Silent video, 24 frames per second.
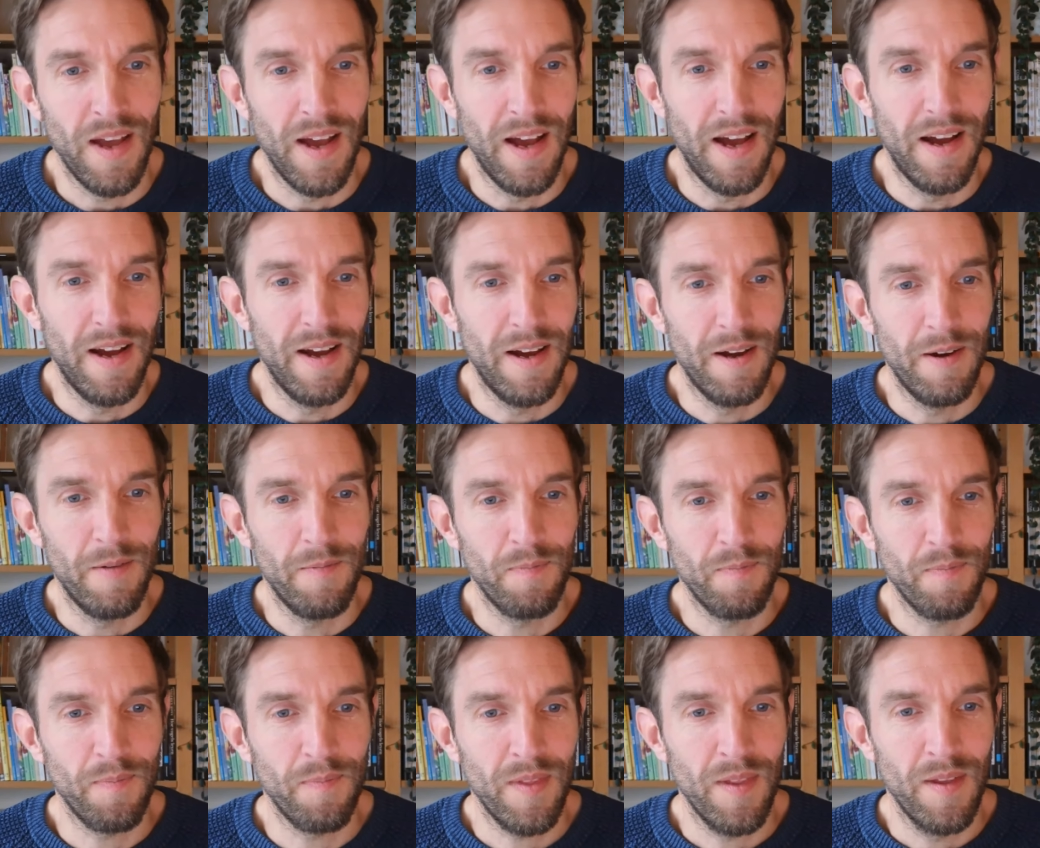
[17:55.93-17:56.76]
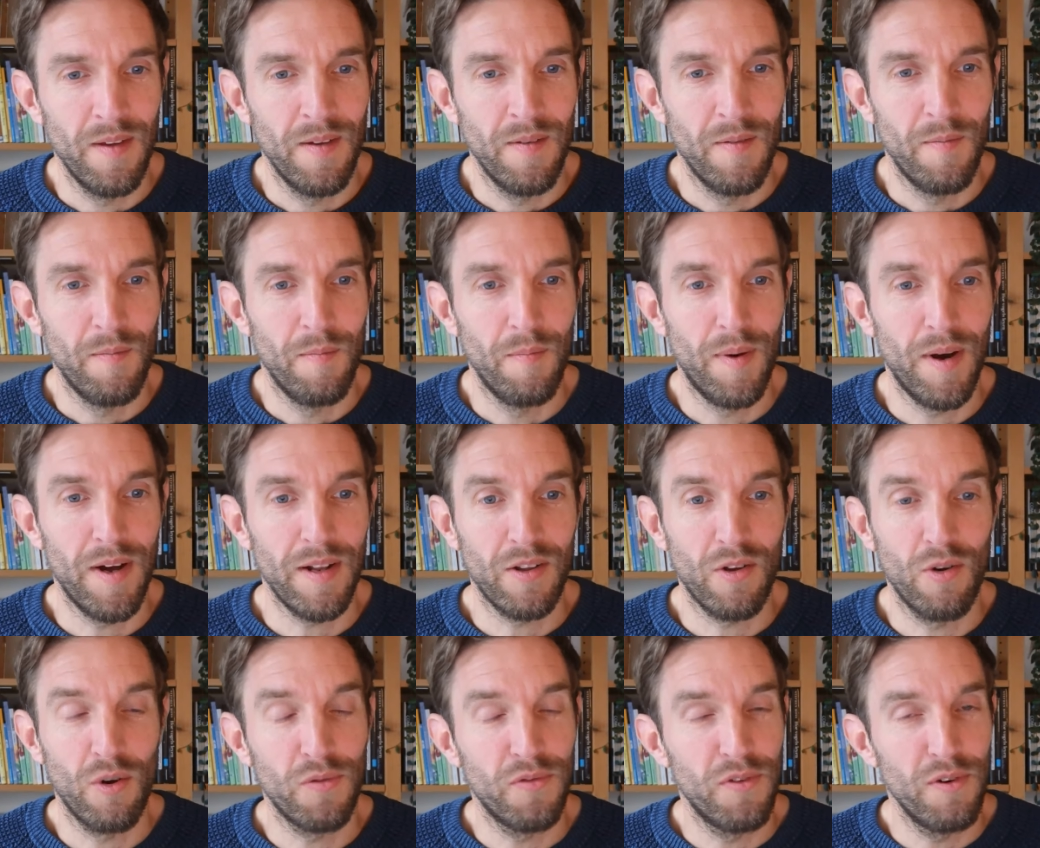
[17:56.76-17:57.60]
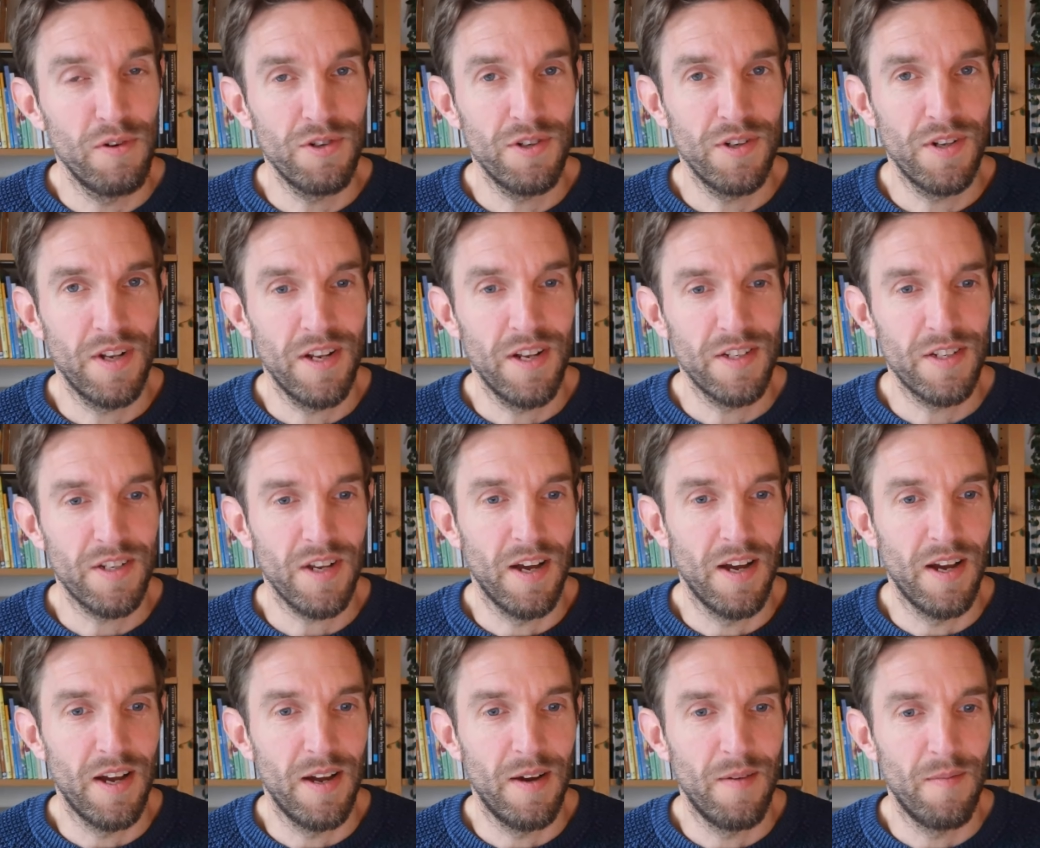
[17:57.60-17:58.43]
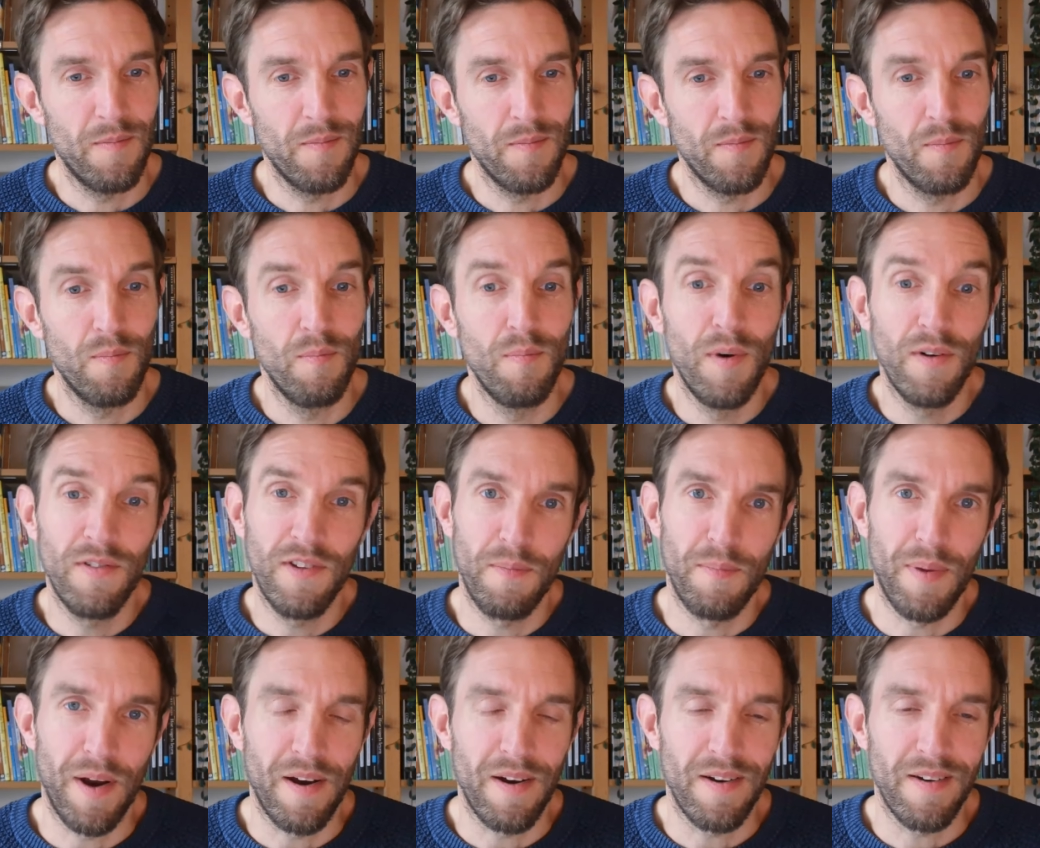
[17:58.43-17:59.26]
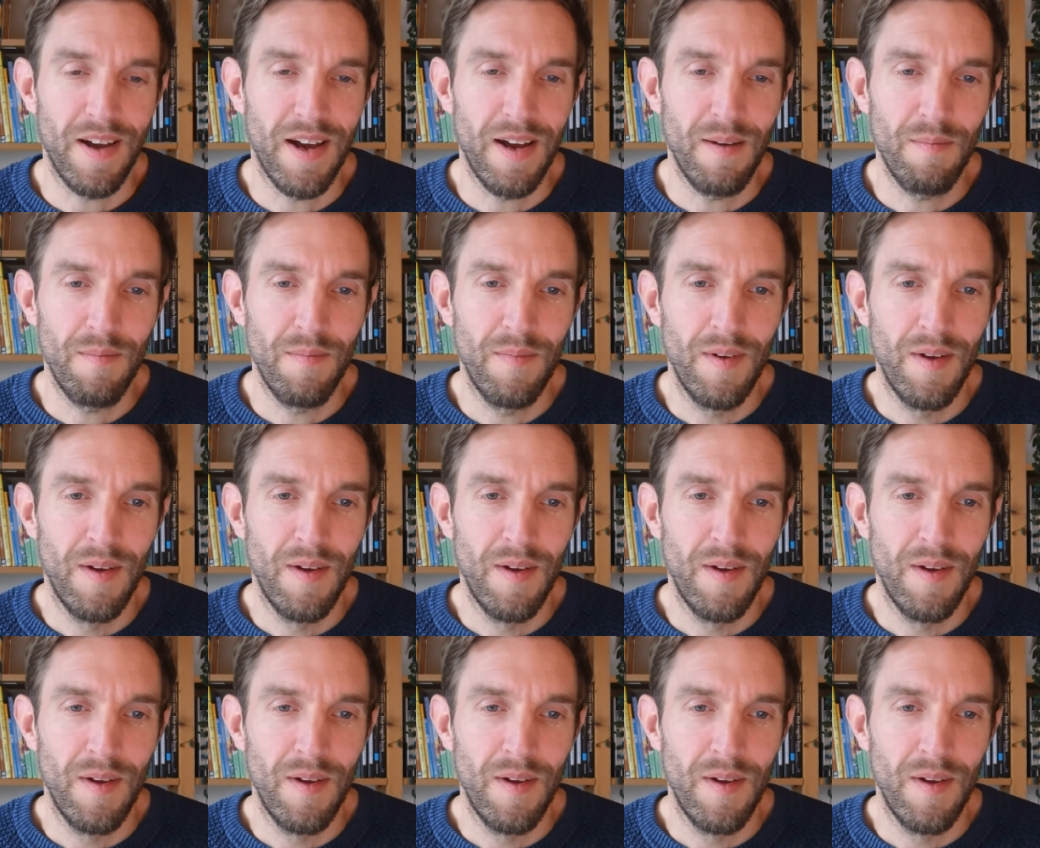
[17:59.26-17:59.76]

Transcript: Um, but cold fusion is um, multi-paradigm,